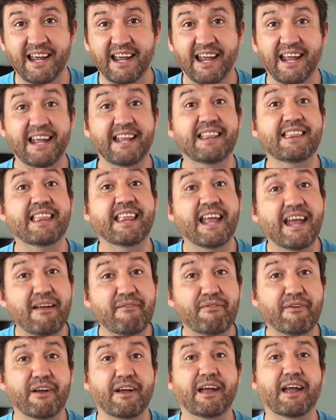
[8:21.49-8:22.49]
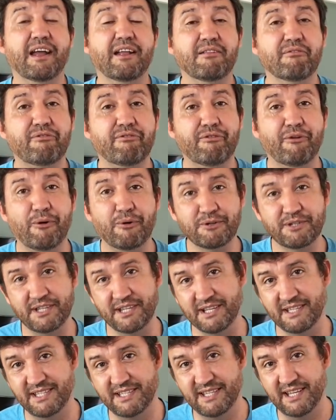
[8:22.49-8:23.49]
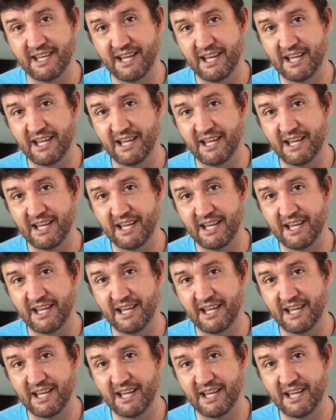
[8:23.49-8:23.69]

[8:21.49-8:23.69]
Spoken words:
He never enforces